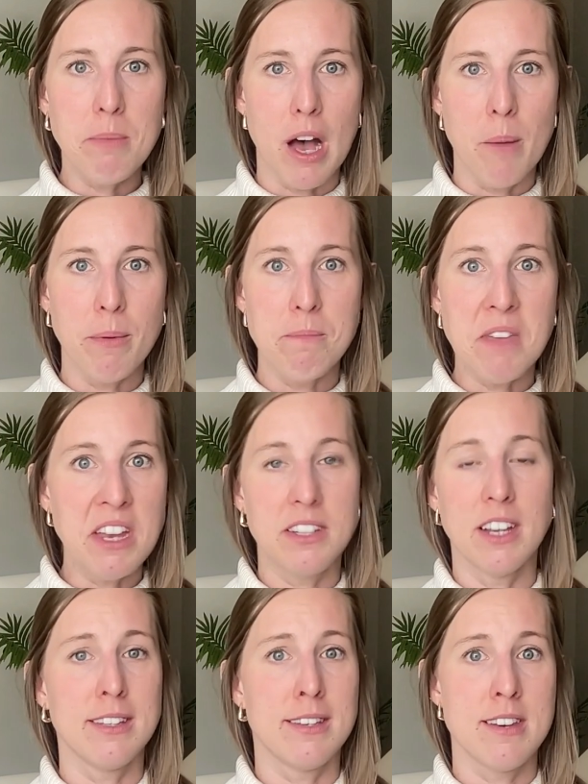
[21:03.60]
up, it
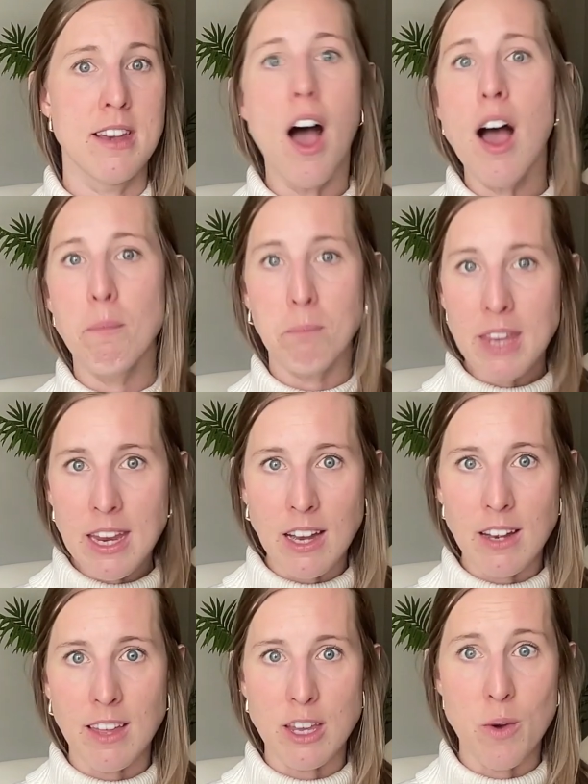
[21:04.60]
does not
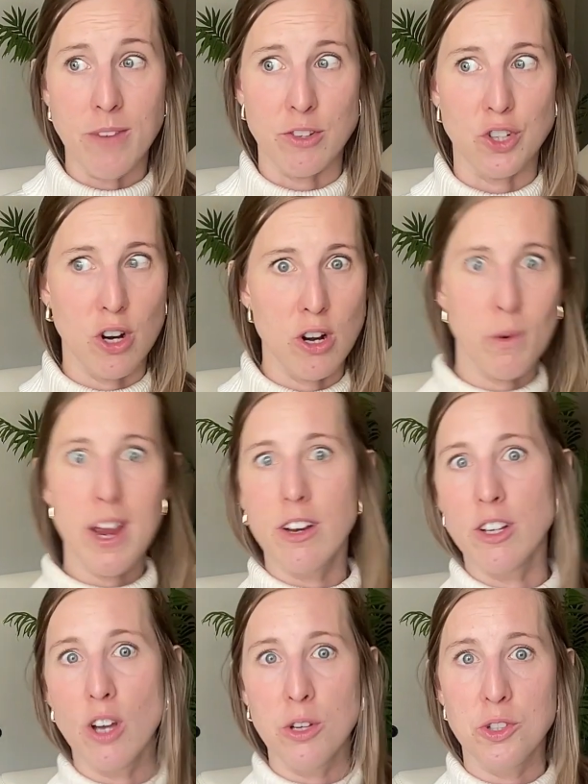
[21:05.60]
mean that you have to turn around
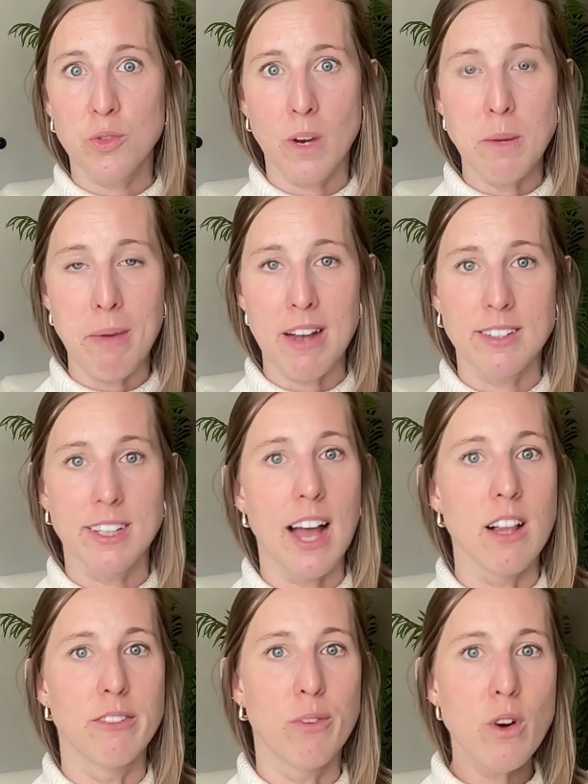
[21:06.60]
and go straight back to
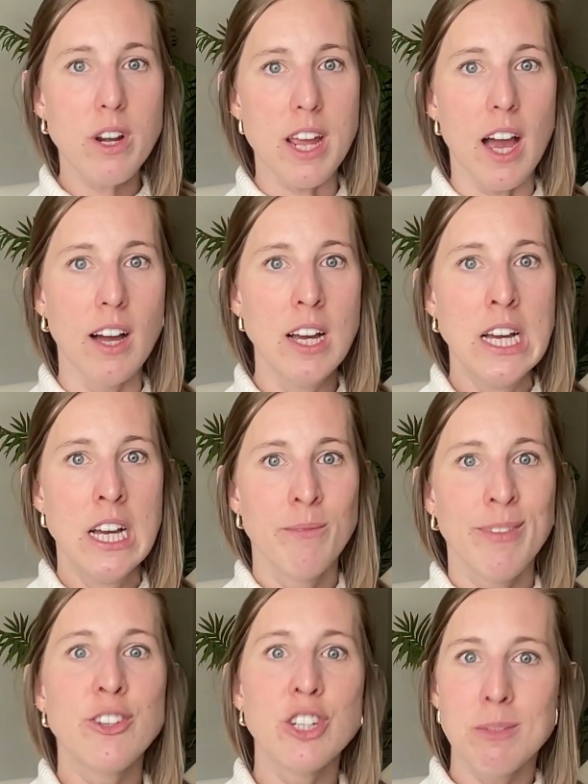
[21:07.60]
California.
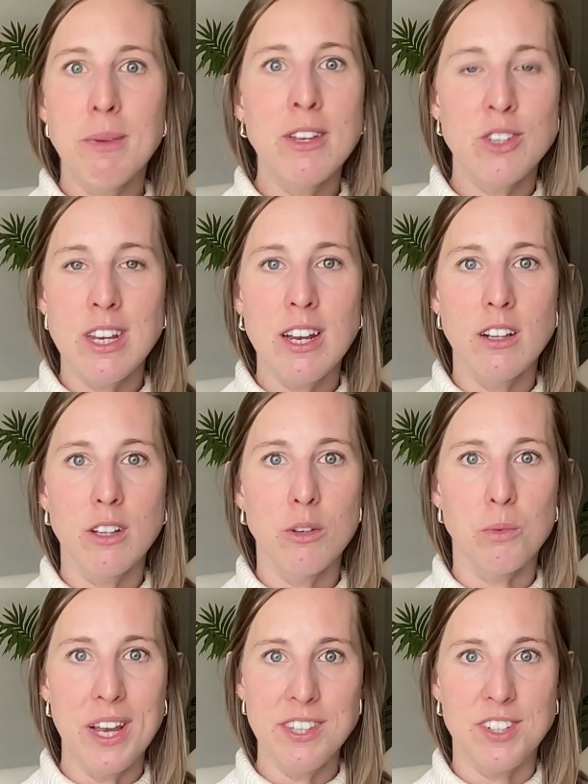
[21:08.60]
It just means you need a little
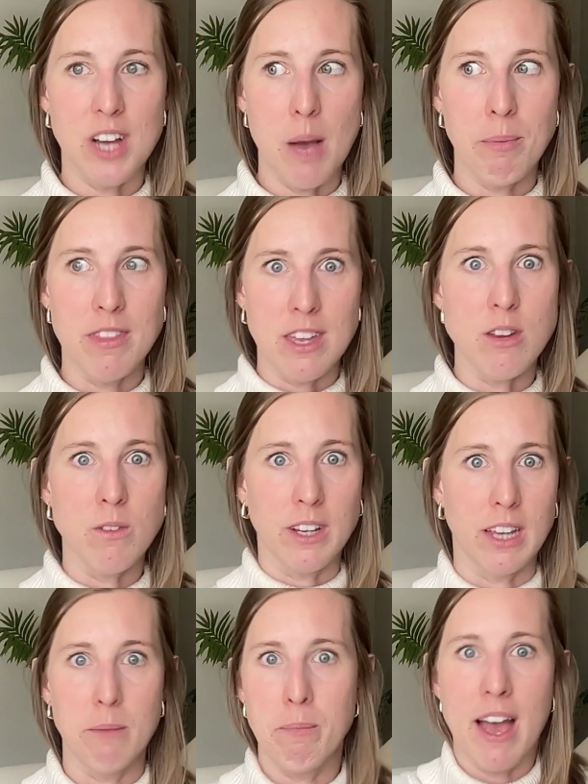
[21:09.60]
rest stop, and then you
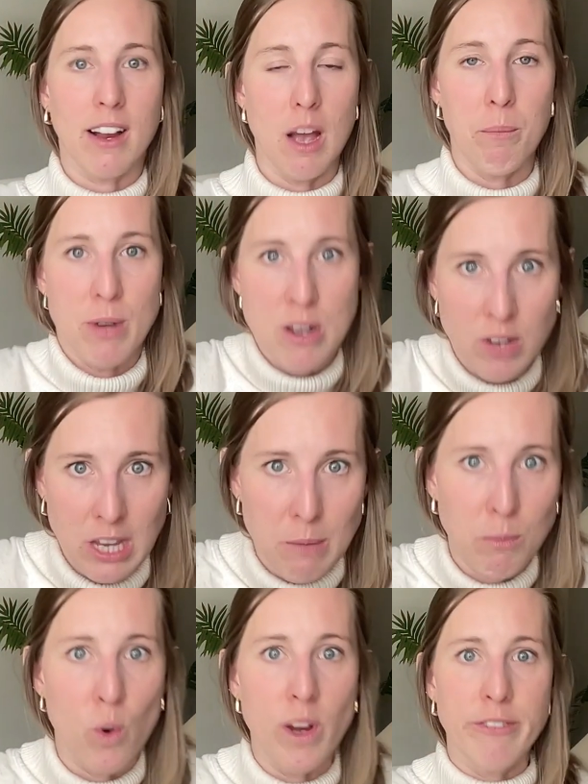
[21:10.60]
get back up and you keep
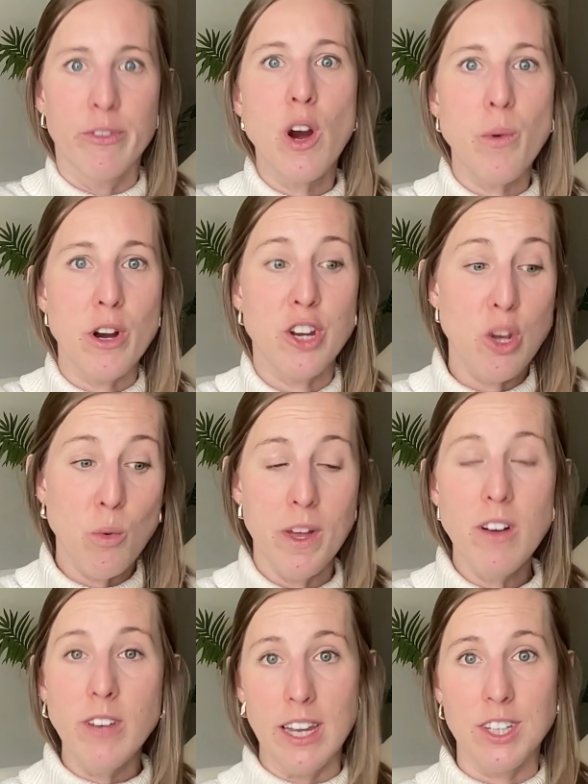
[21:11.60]
going forward. You
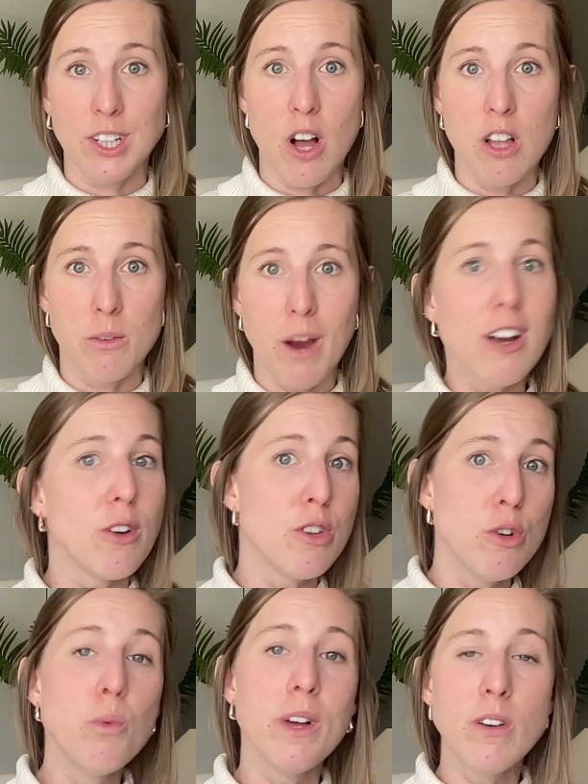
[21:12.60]
will get to Colorado.
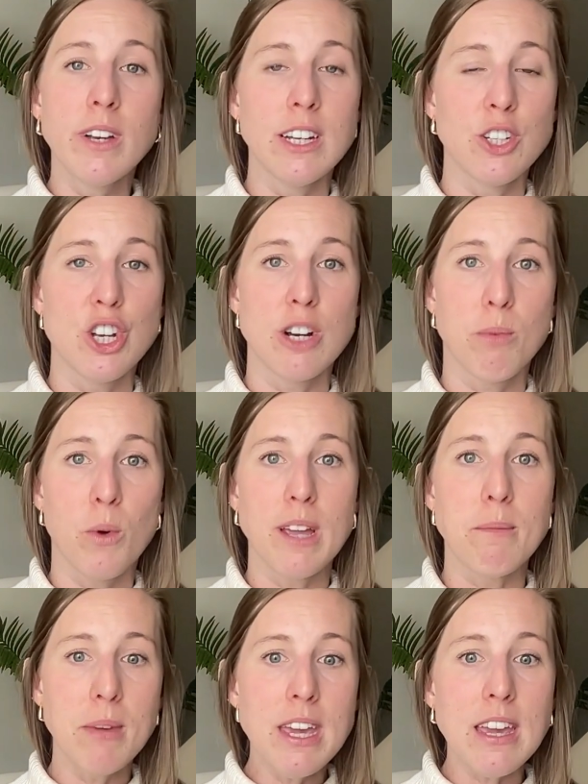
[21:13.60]
You will get to your
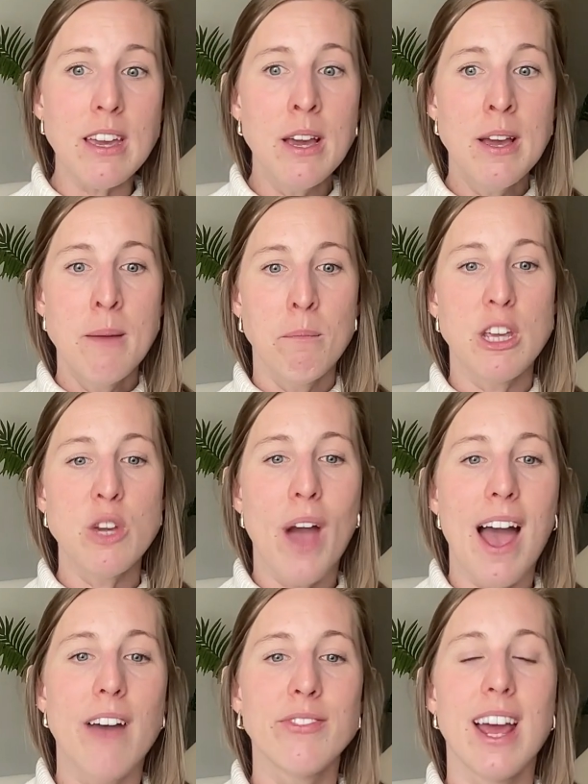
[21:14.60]
point B, but you
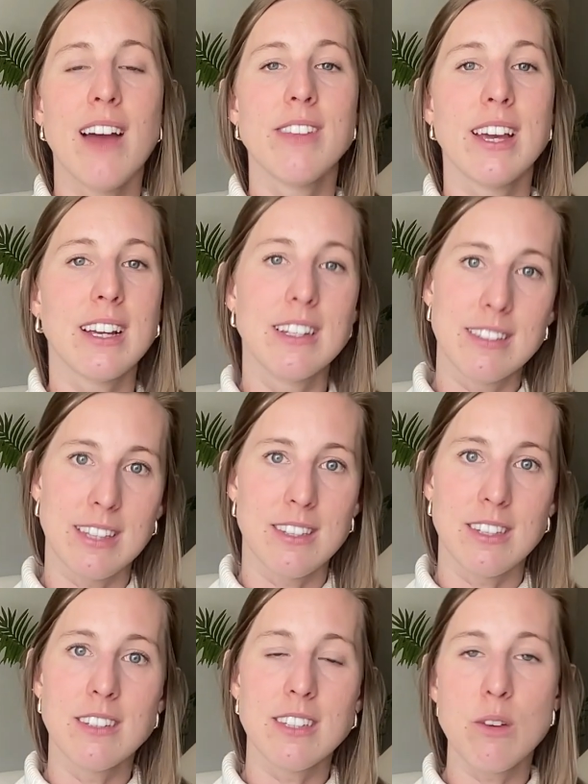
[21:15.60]
have to have that
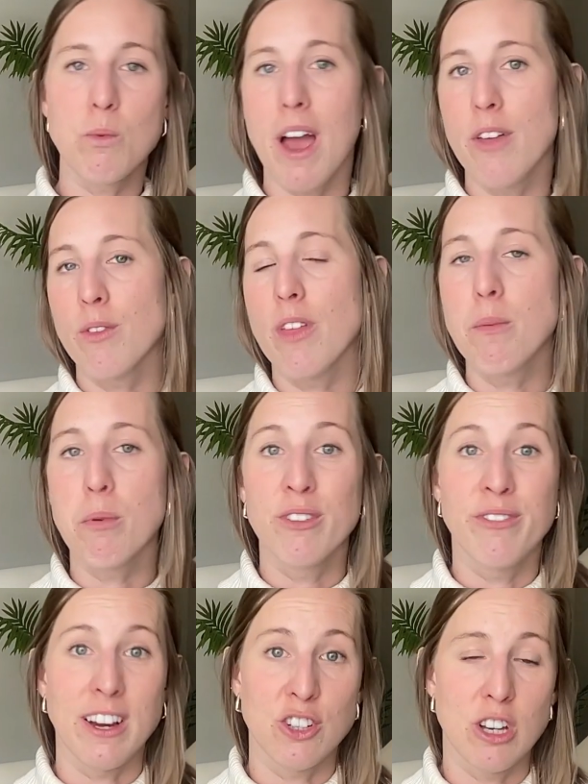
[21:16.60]
consistency rather than the
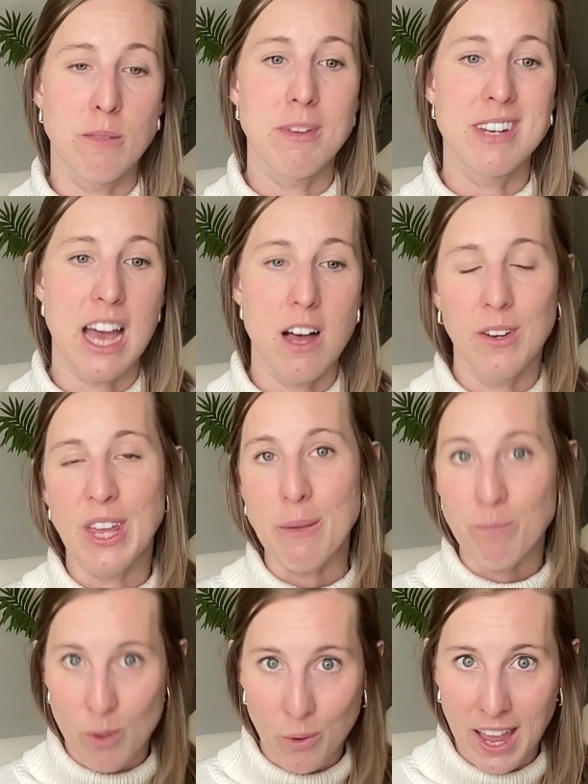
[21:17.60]
perfection mentality,
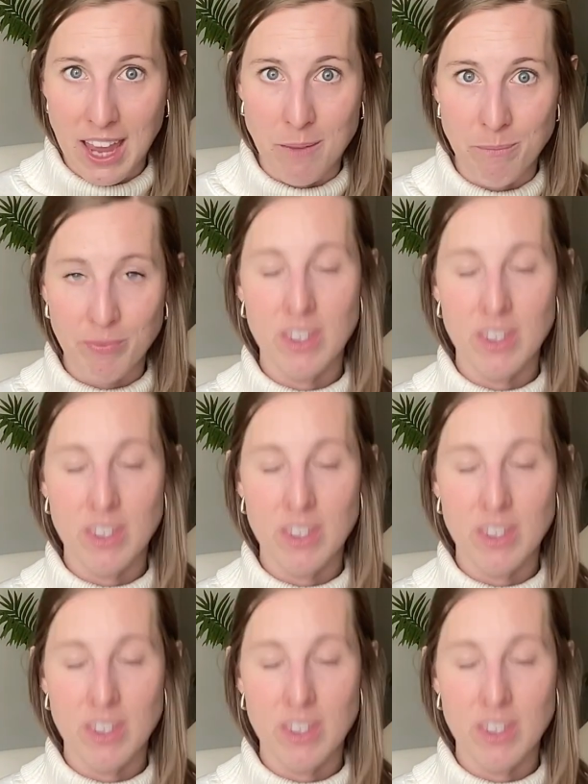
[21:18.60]
okay?